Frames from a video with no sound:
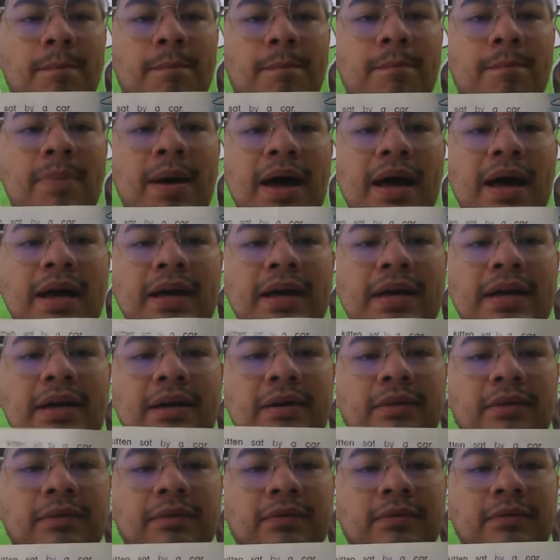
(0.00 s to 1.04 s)
by
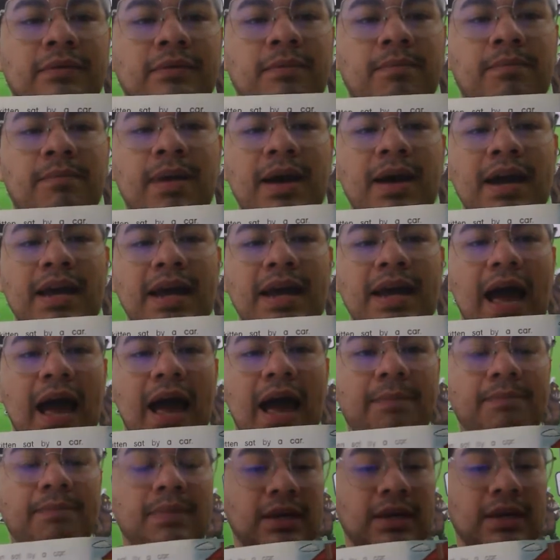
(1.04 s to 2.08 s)
by a
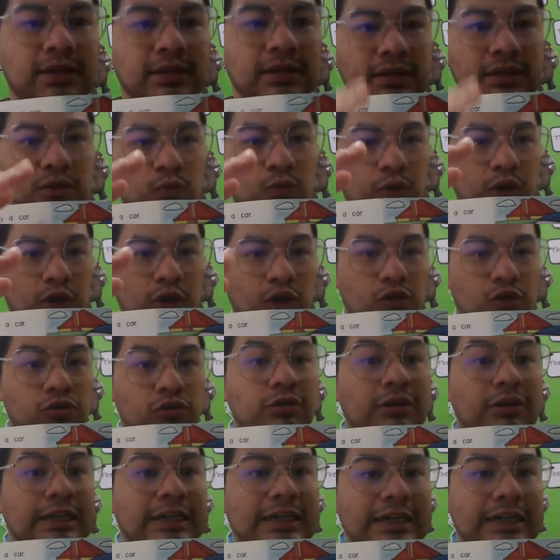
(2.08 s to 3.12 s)
means when you're
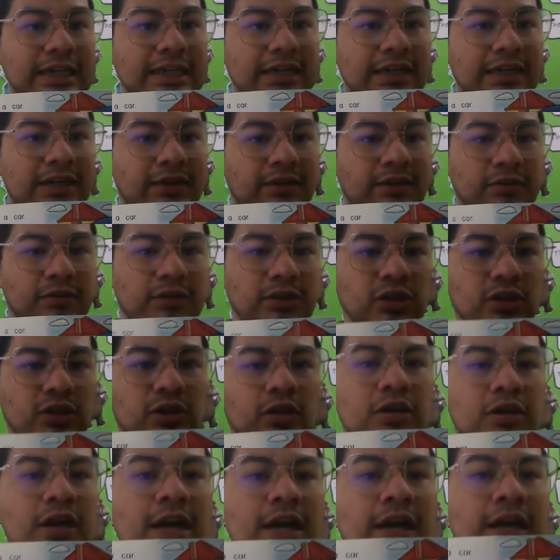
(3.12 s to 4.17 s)
near.
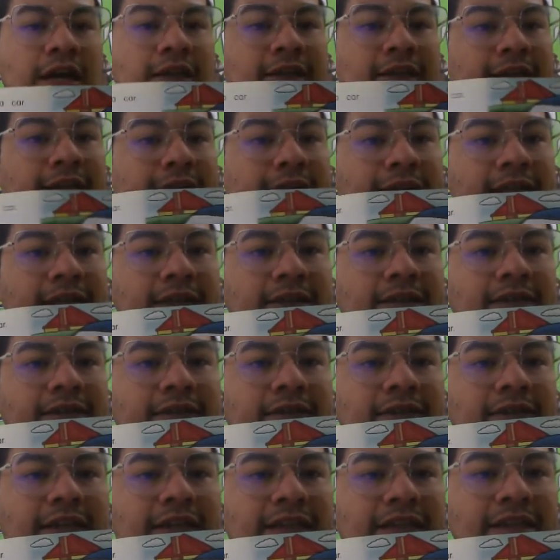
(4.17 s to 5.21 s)
So the kitten
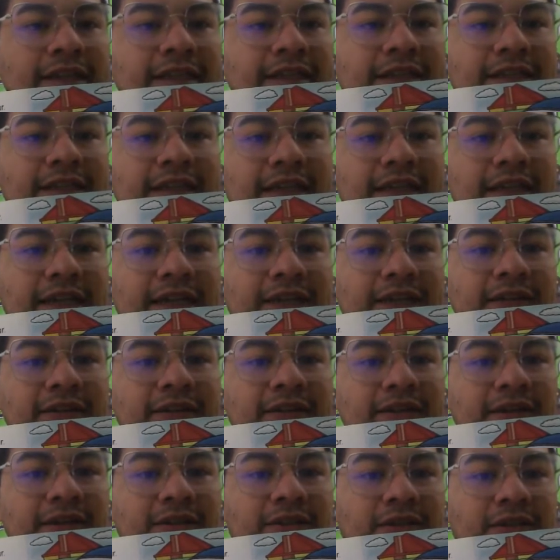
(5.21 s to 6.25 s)
is near,
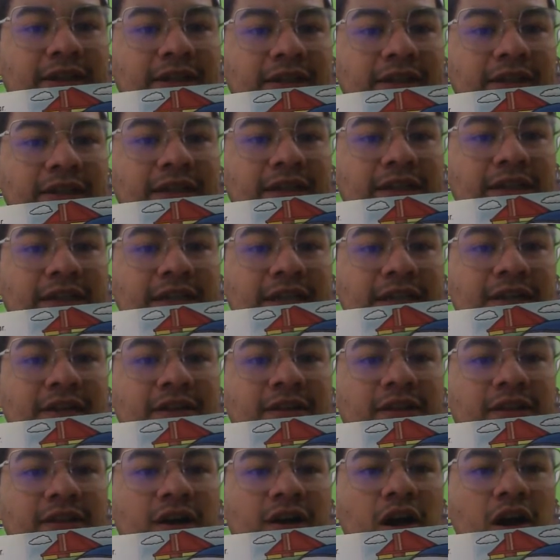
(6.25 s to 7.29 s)
as you can see, near
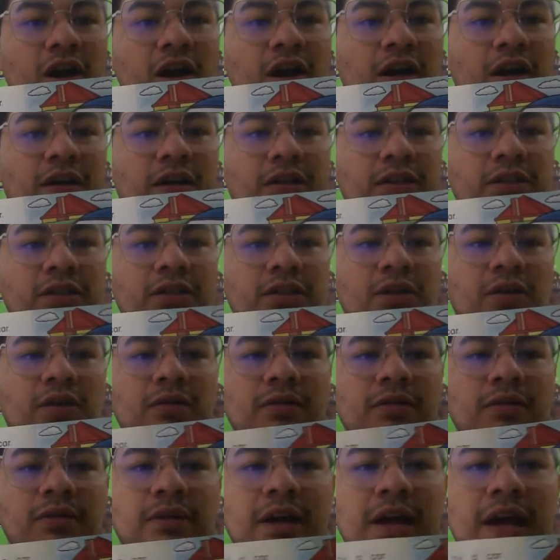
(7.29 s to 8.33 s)
the car. So
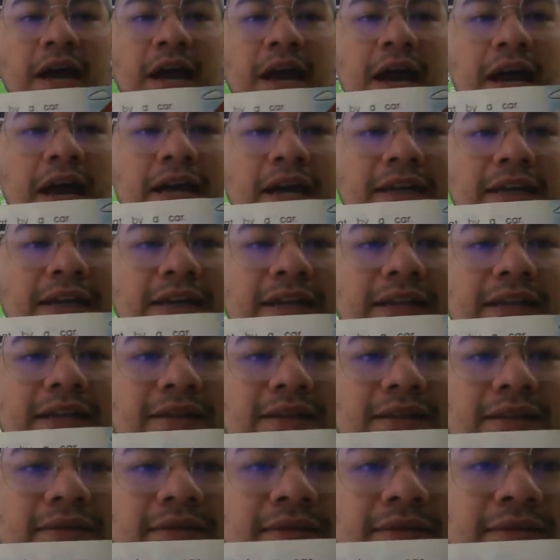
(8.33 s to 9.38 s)
a
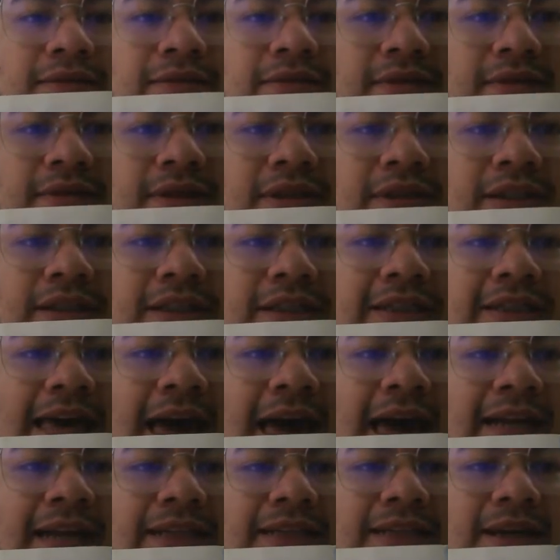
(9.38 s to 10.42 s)
kitten
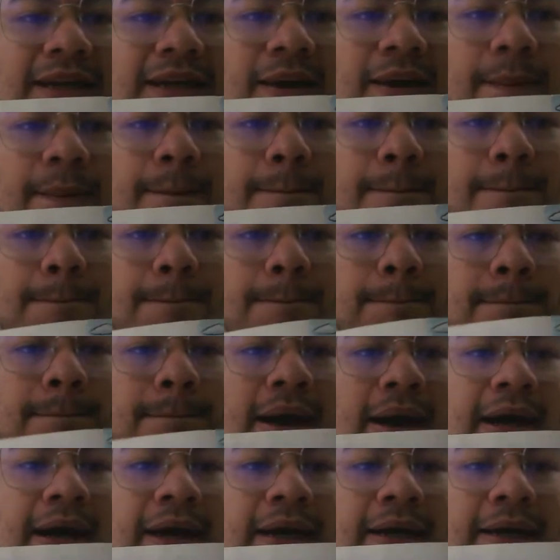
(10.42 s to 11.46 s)
sat
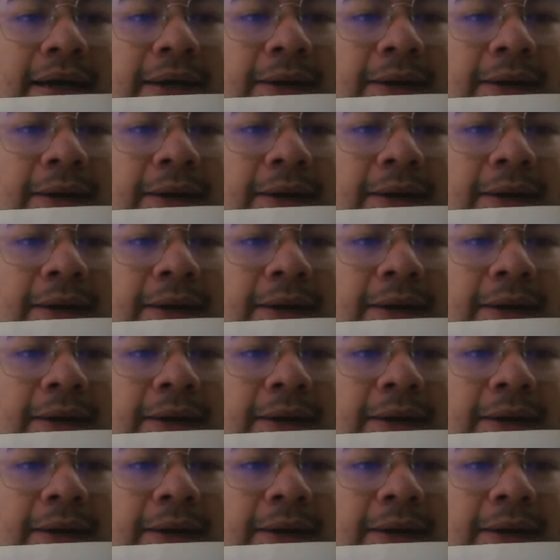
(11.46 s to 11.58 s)
by